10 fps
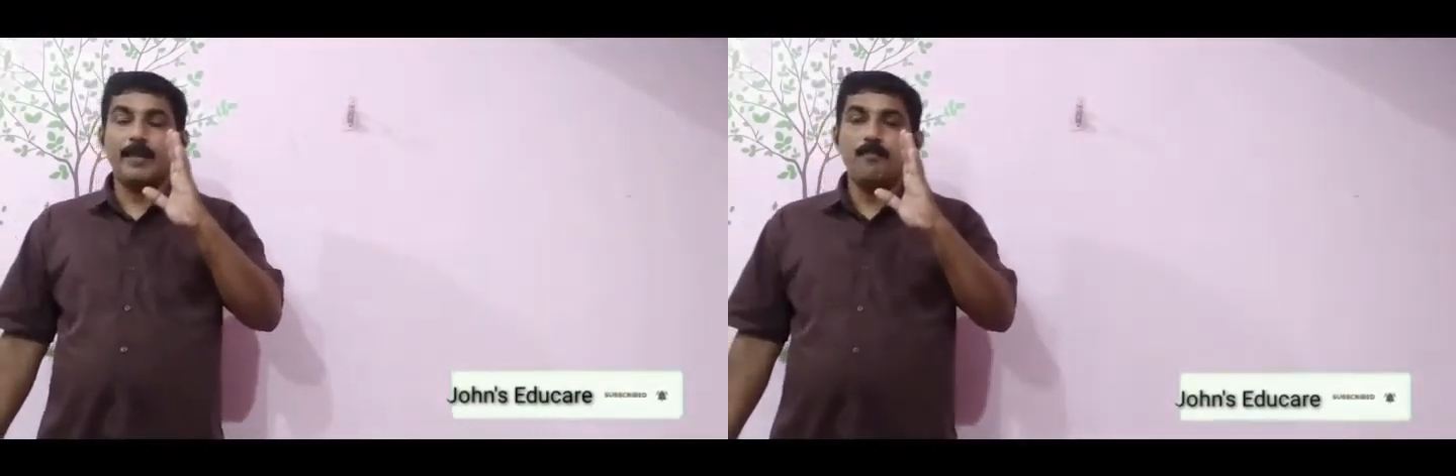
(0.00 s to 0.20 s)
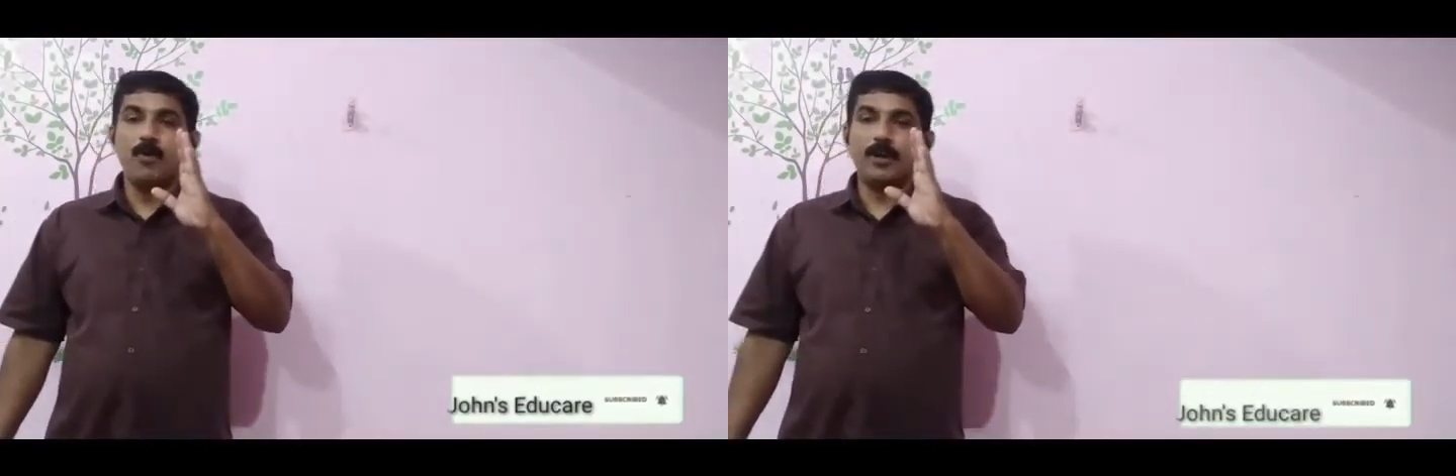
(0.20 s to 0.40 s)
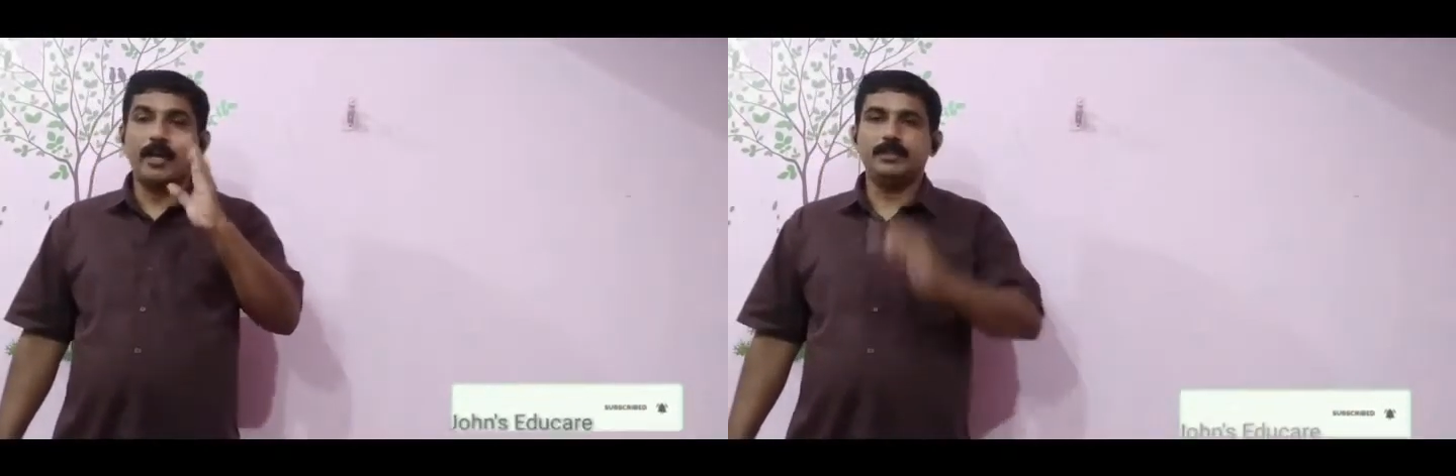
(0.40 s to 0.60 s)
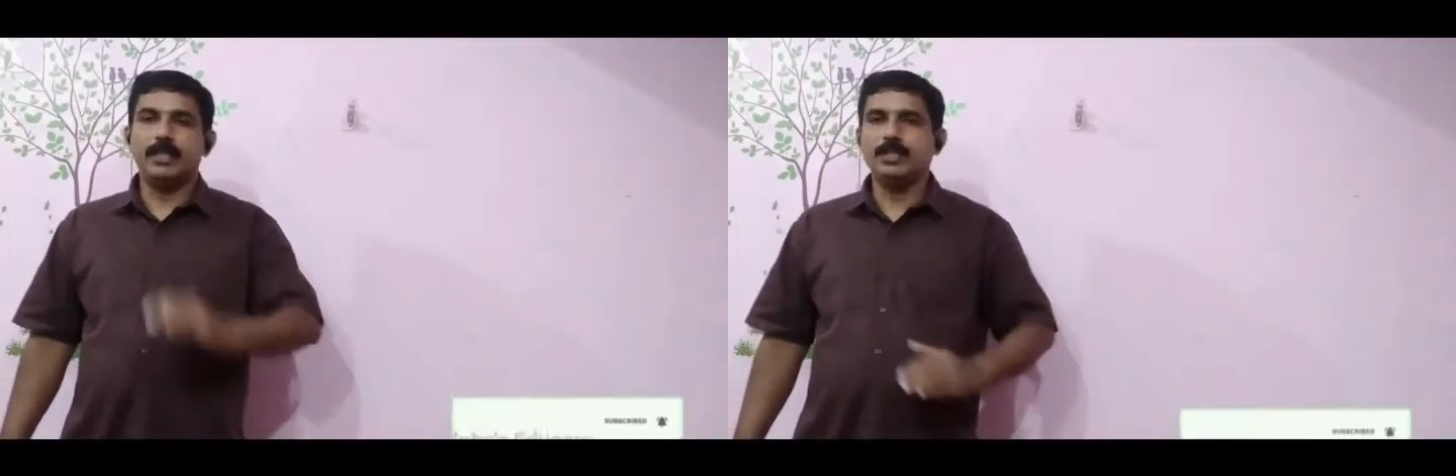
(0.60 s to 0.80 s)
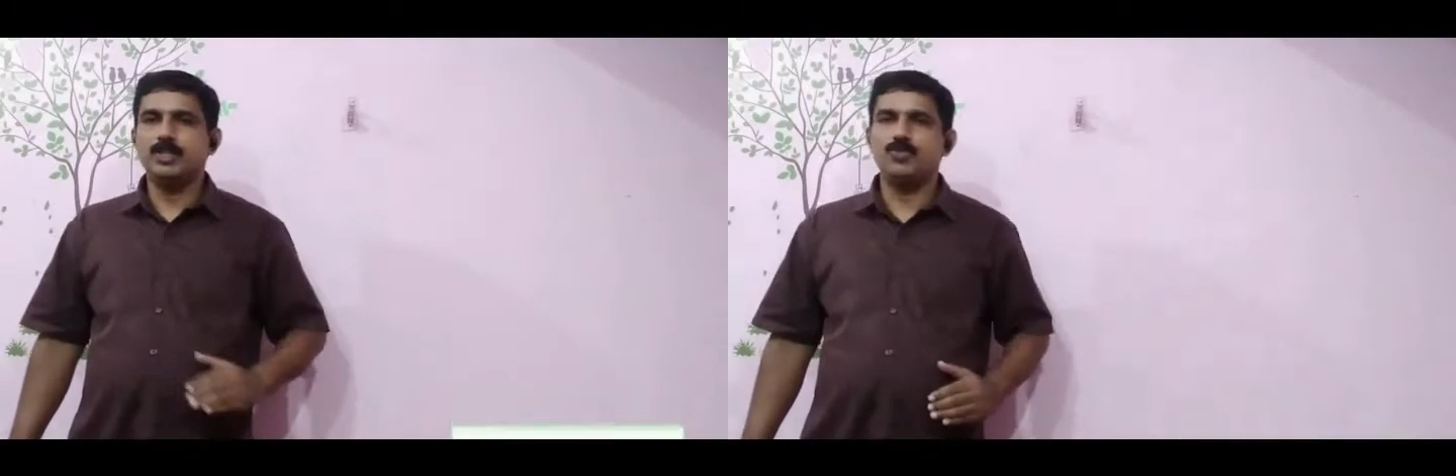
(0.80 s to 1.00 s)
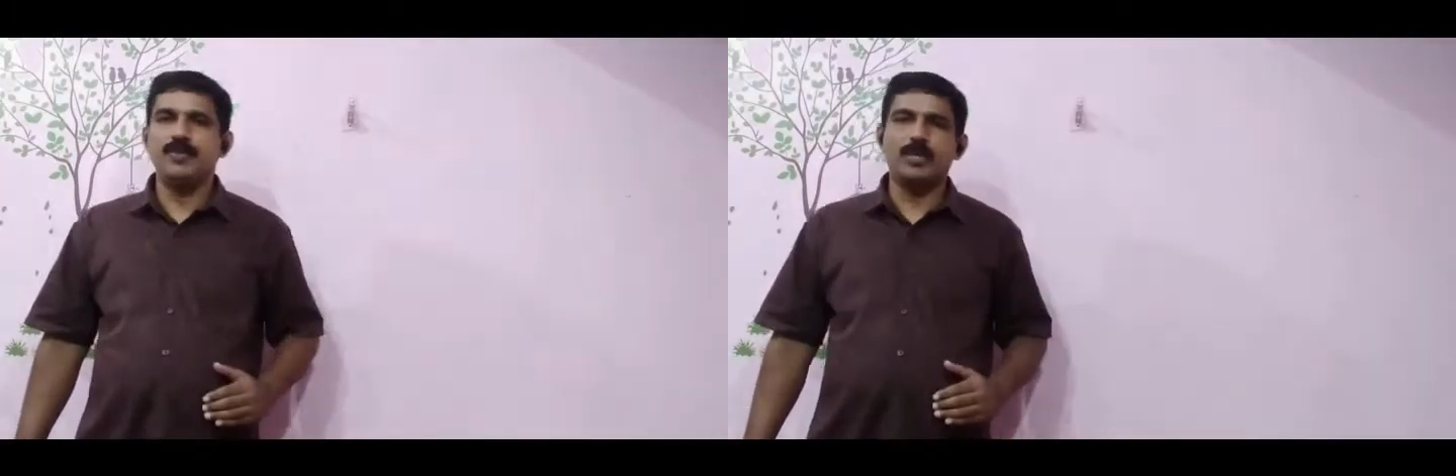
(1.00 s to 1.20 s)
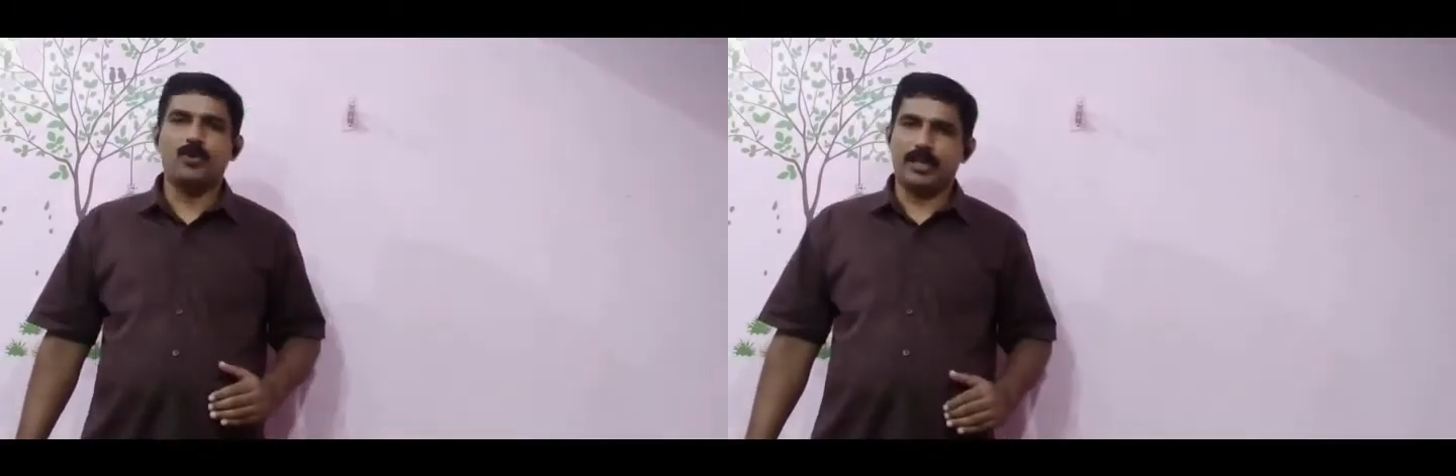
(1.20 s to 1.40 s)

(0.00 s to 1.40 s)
important things to be